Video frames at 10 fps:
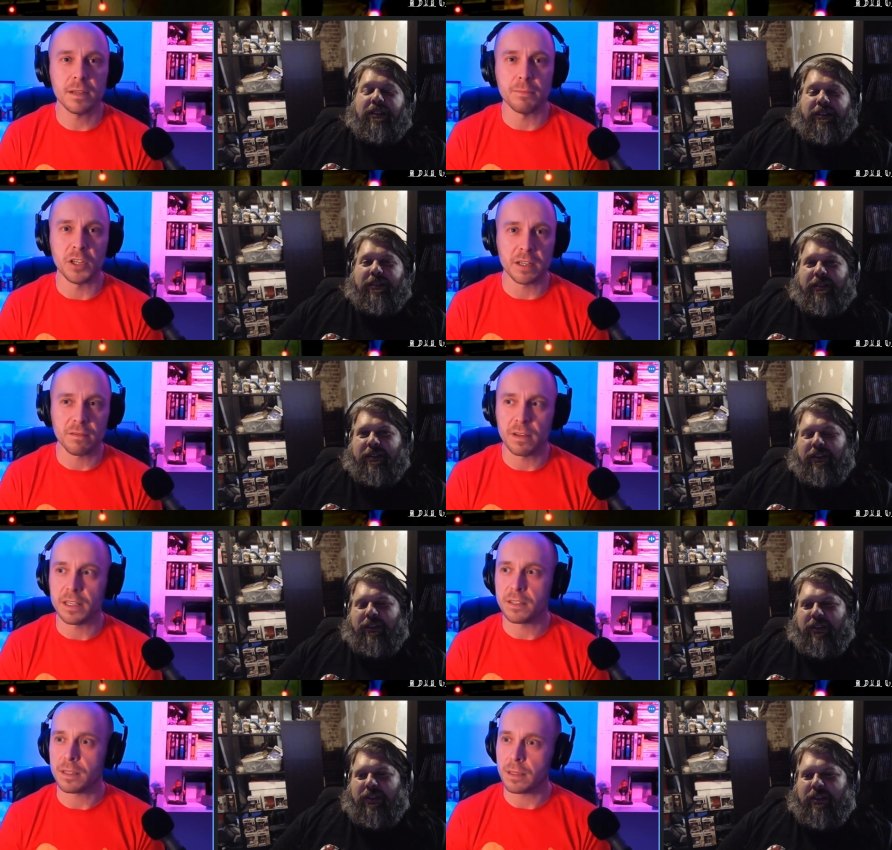
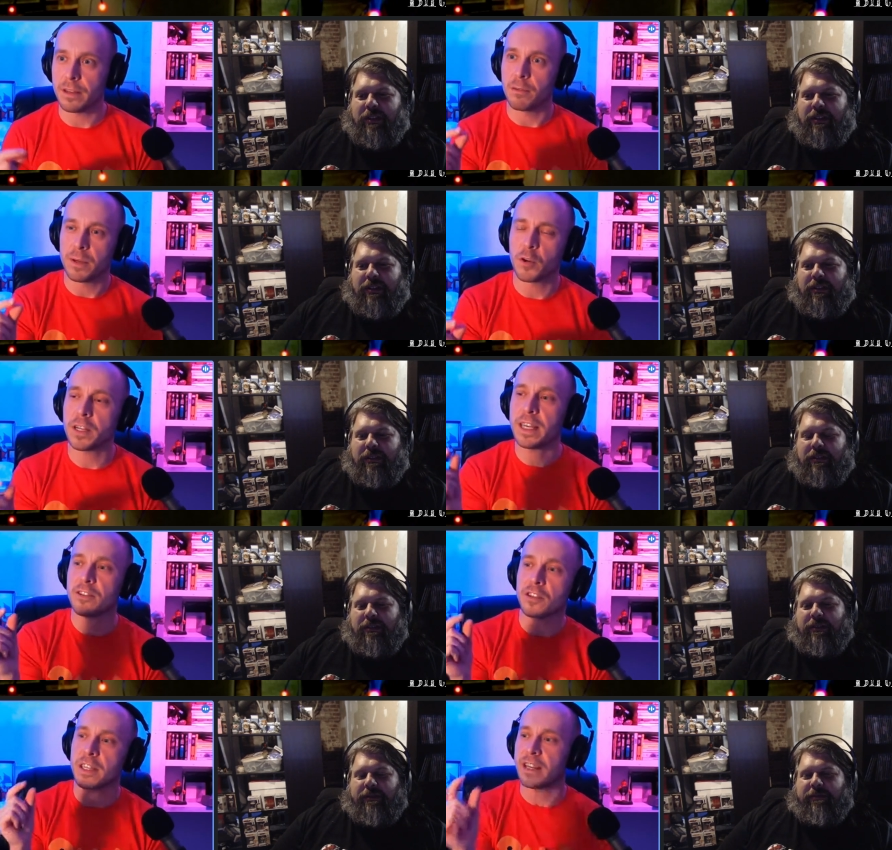Speaker 1: objectify just a little bit, or
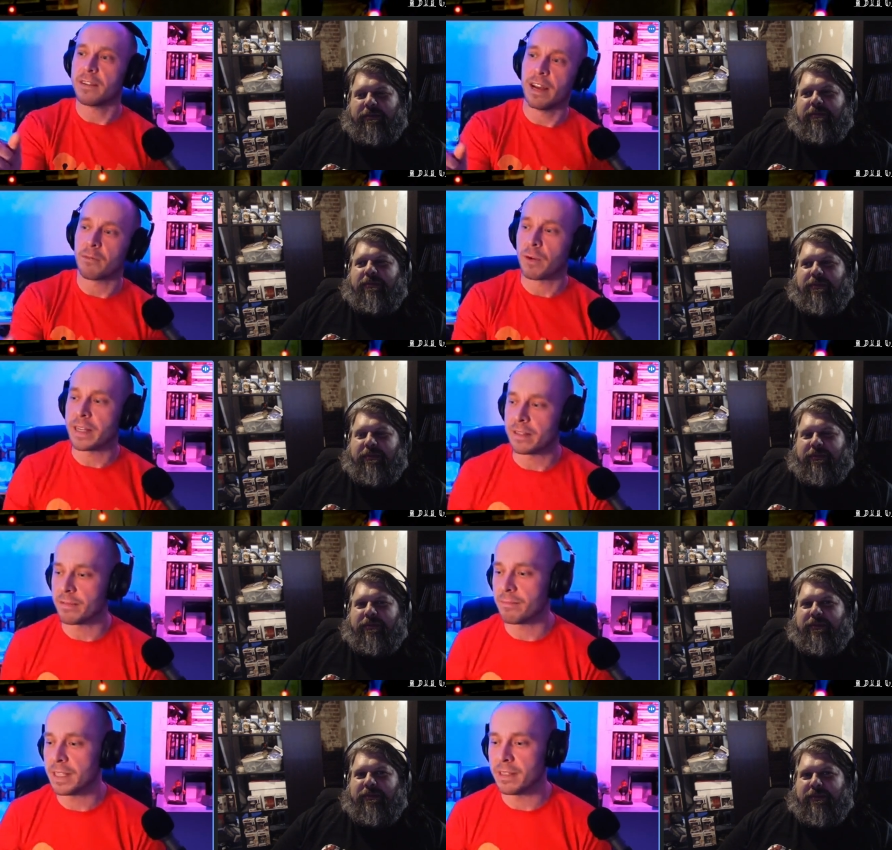get, just get outright
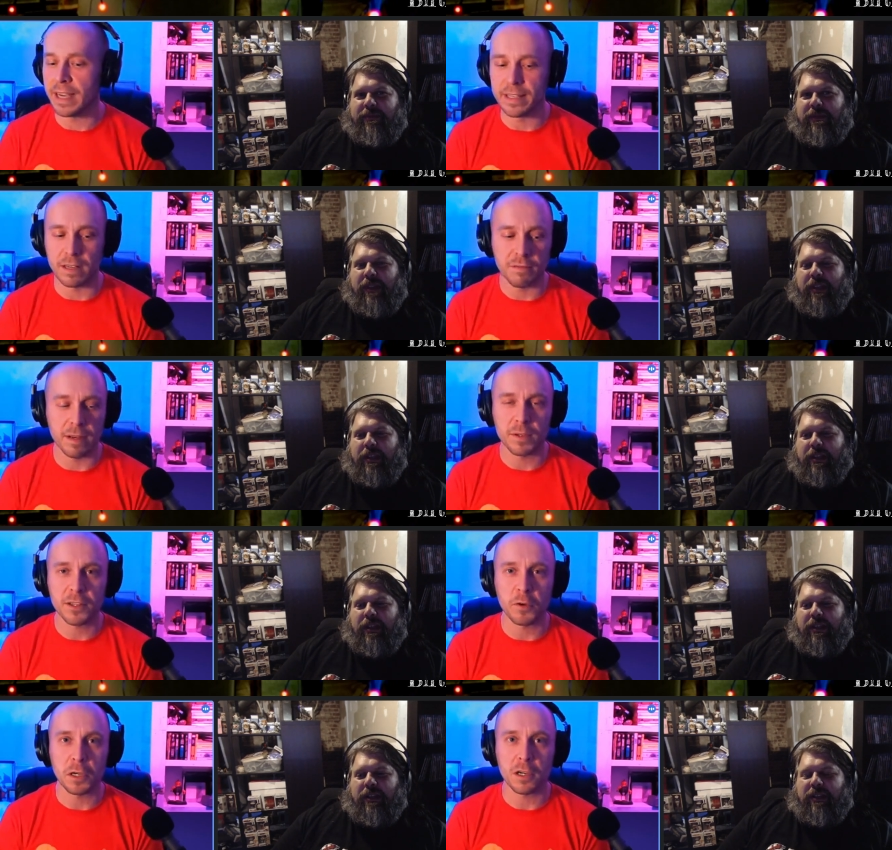and identify
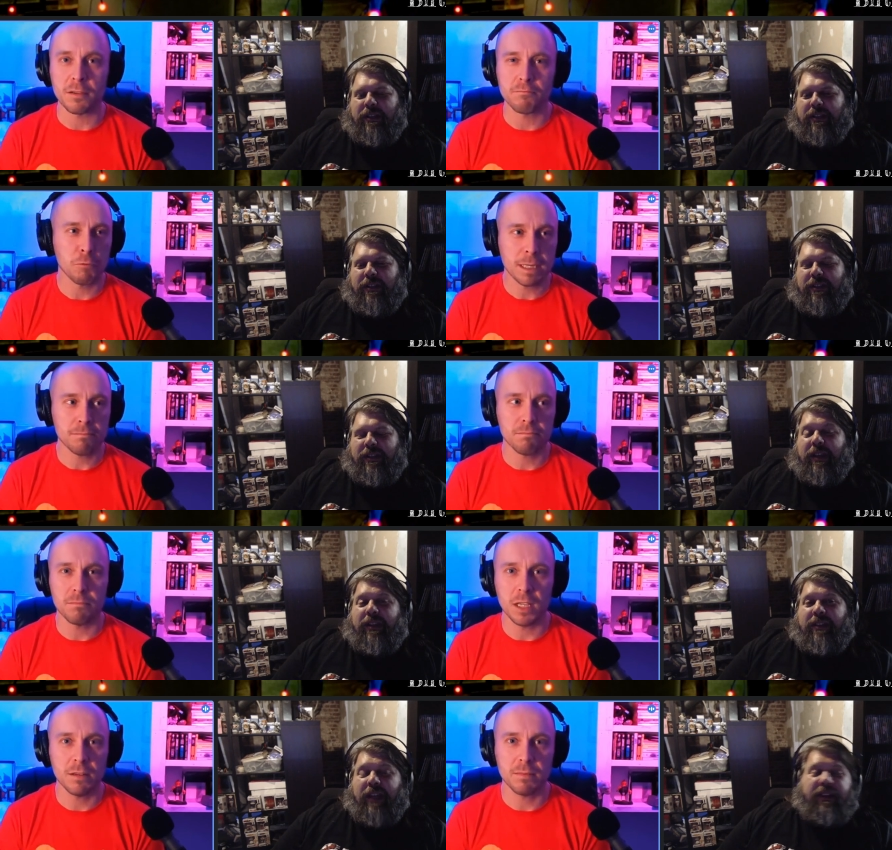what's going on. Right?
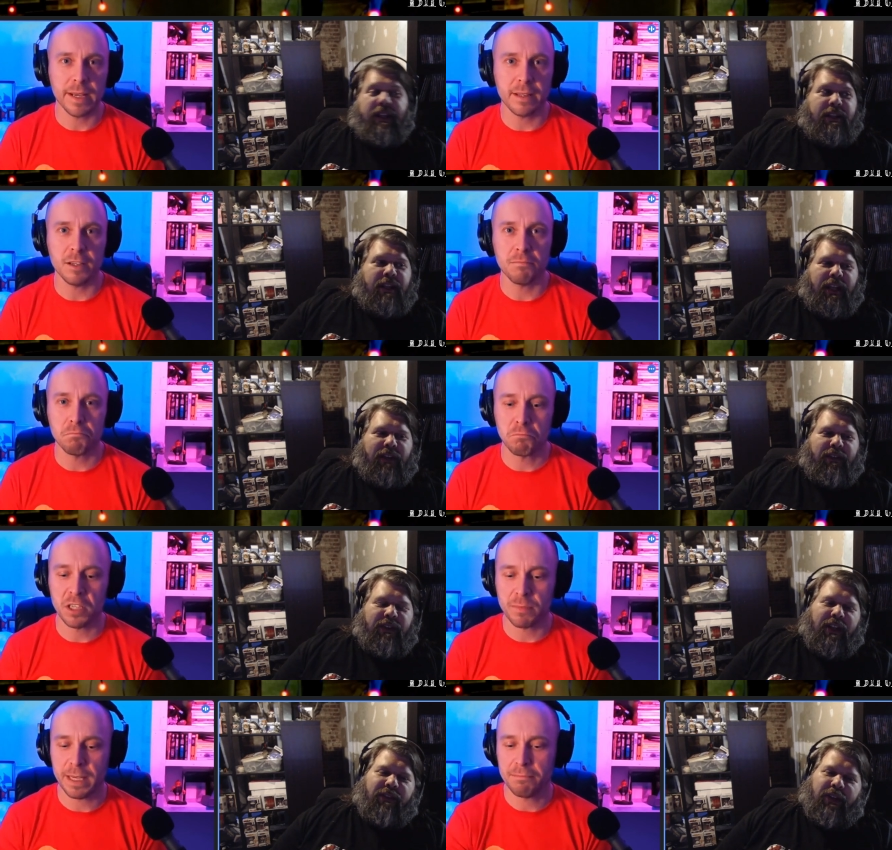They, yeah, know, they they, de- they
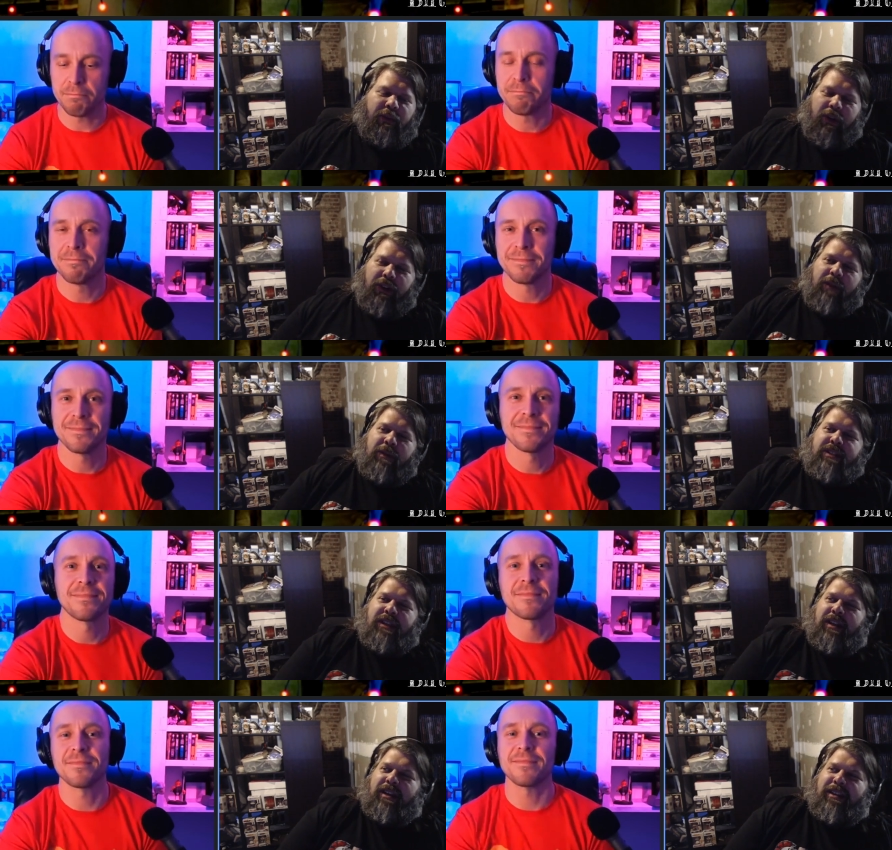definitely
Speaker 2: were. That was
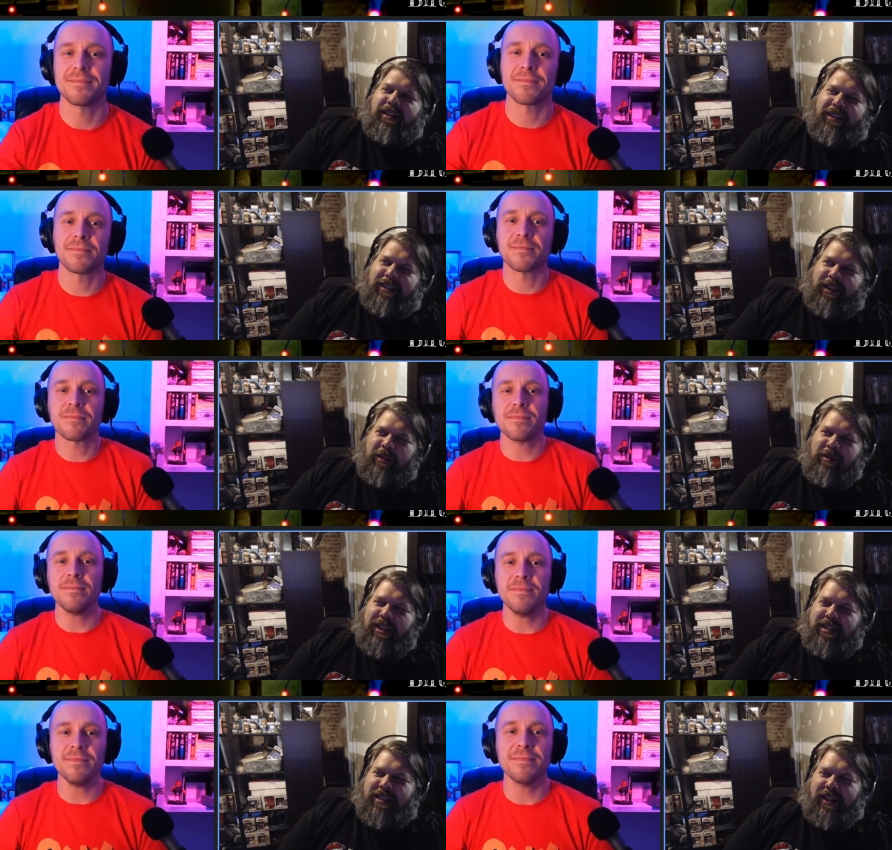a that was a
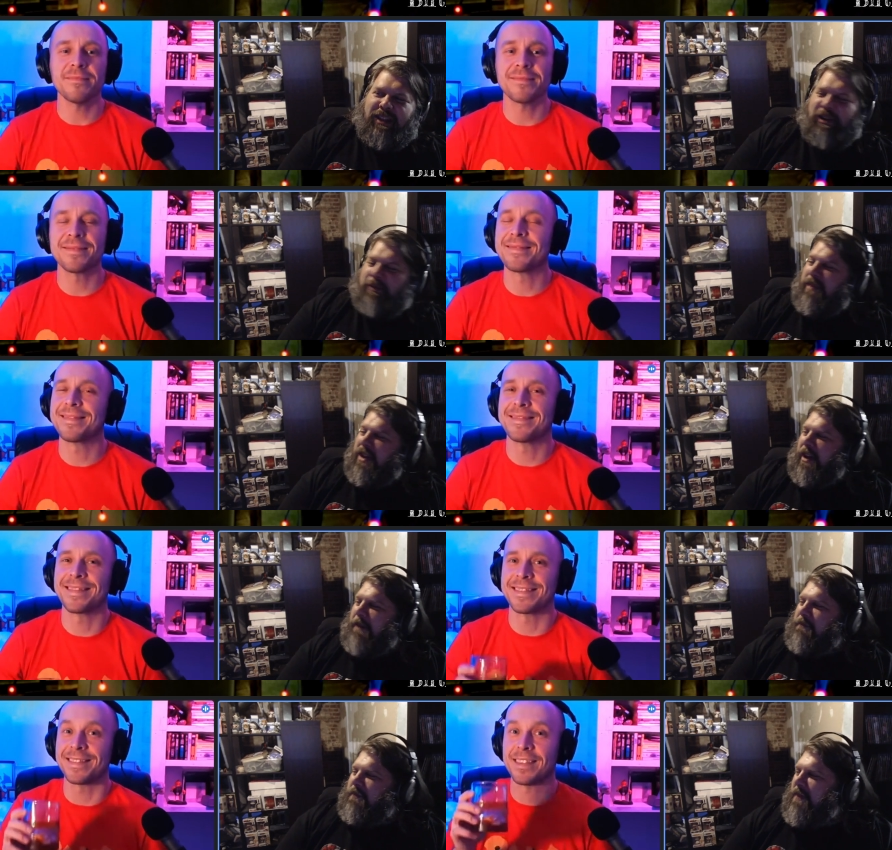good scene though. Um,